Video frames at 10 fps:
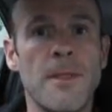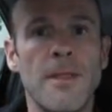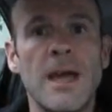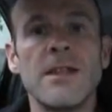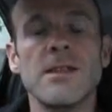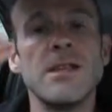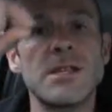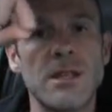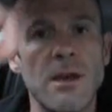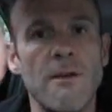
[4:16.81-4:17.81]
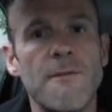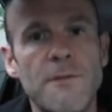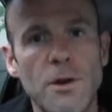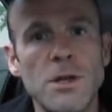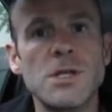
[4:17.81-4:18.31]
That is the
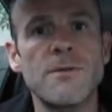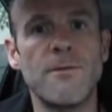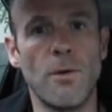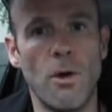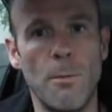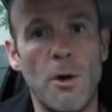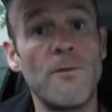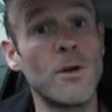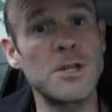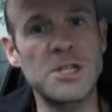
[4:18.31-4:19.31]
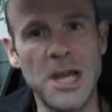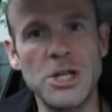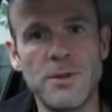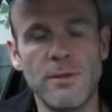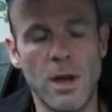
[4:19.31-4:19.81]
first form or first
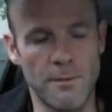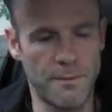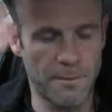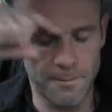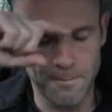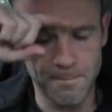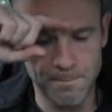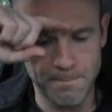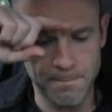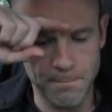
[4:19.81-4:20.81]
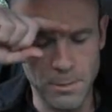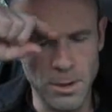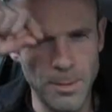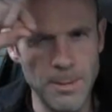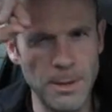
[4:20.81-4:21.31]
stage of love. A lot
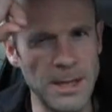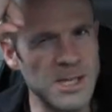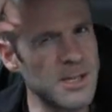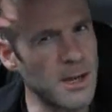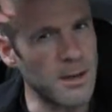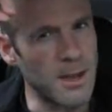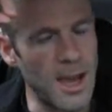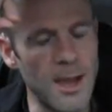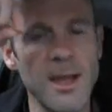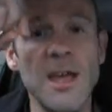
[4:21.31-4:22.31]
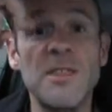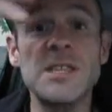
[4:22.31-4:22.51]
of people get stuck there. The